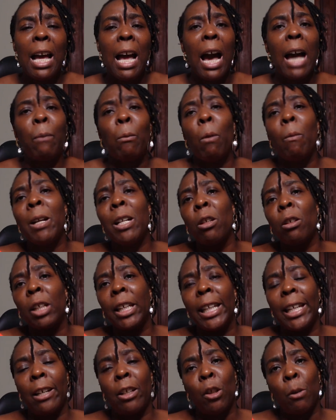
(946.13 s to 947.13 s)
And when we look at
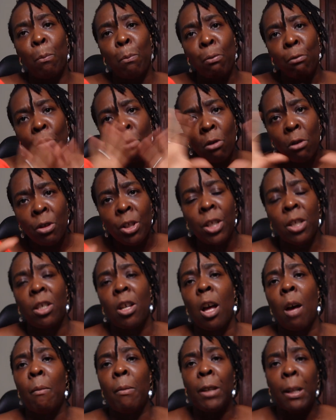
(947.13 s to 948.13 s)
it on the broader
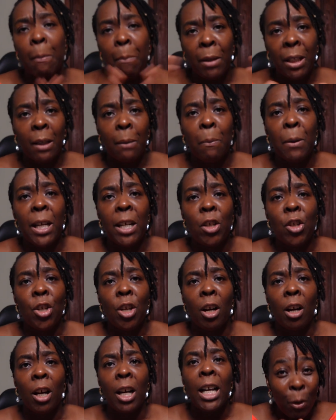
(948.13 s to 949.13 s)
term and the bigger
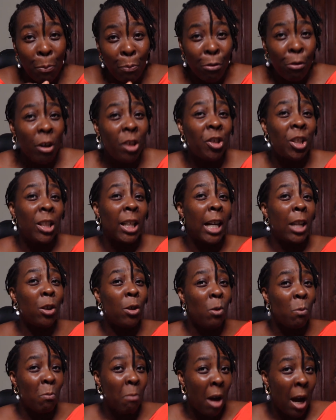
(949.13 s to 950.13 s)
picture, the project that
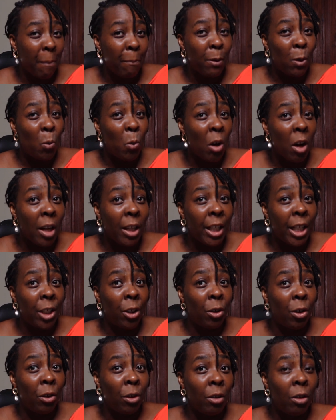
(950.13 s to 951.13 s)
you might be working
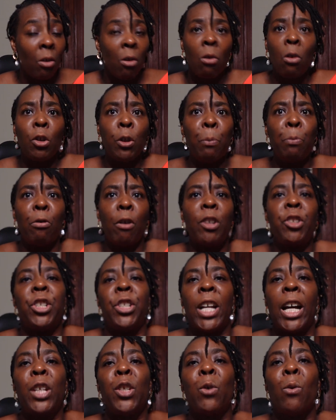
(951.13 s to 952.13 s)
on, or the
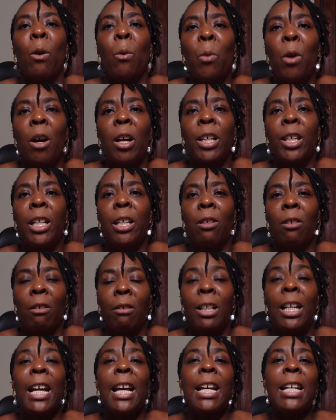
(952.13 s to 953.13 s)
project that you are working
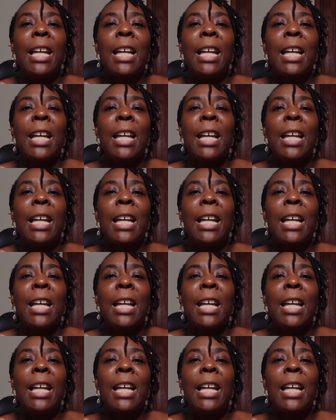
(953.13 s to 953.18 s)
on,